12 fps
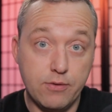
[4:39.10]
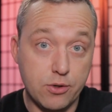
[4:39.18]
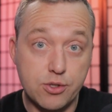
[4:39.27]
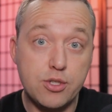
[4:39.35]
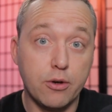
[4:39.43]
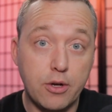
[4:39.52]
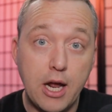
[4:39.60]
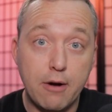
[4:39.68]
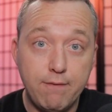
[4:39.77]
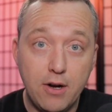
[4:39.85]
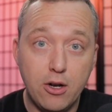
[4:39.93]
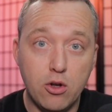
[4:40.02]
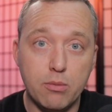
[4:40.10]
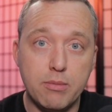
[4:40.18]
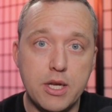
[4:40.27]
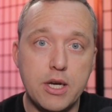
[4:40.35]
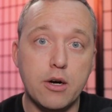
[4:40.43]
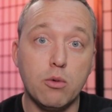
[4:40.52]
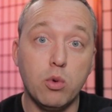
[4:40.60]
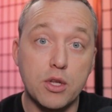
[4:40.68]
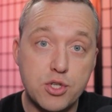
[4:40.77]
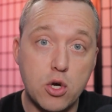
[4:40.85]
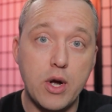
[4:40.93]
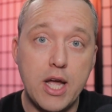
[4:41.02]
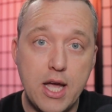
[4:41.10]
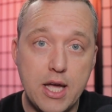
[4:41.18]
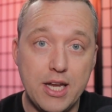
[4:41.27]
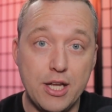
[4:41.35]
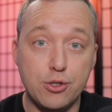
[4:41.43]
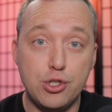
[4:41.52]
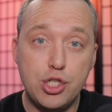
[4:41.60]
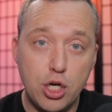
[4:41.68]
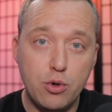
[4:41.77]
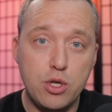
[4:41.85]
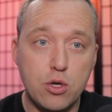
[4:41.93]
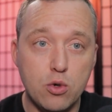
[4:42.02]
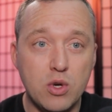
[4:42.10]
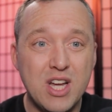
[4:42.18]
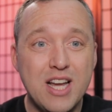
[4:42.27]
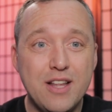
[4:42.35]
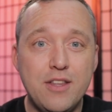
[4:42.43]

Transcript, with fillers: you're still kind of following me here. Well, let's go ahead and show you